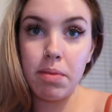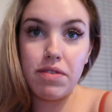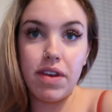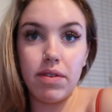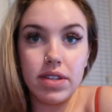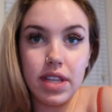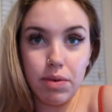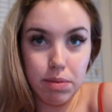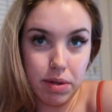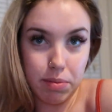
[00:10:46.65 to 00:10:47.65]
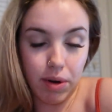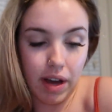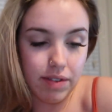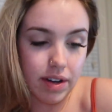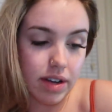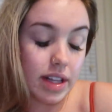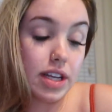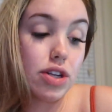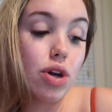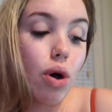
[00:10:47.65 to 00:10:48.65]
My favorite is like when people have a,
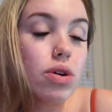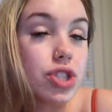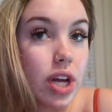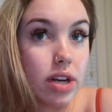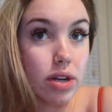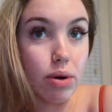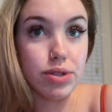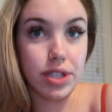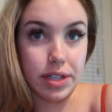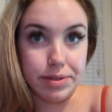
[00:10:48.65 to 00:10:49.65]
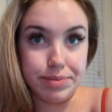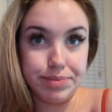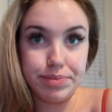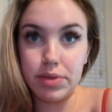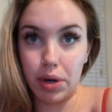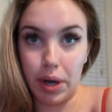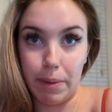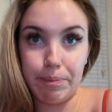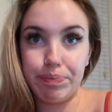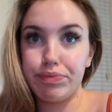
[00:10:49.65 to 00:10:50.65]
like no shade, no tea,
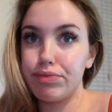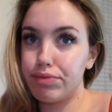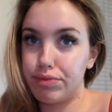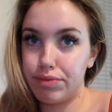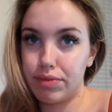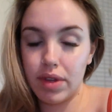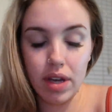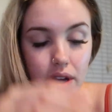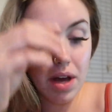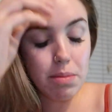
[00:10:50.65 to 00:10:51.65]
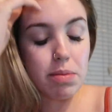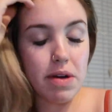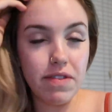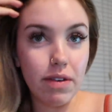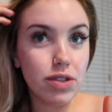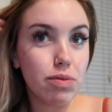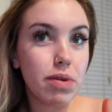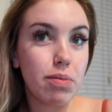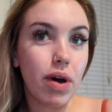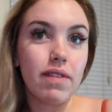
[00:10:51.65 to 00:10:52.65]
okay? But my favorite is when
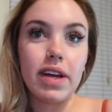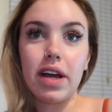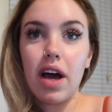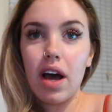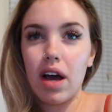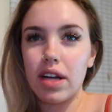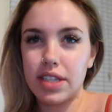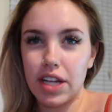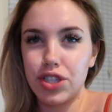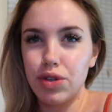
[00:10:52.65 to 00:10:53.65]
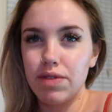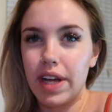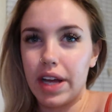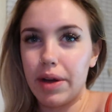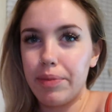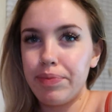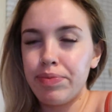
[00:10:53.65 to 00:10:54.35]
people have like a tattoo of like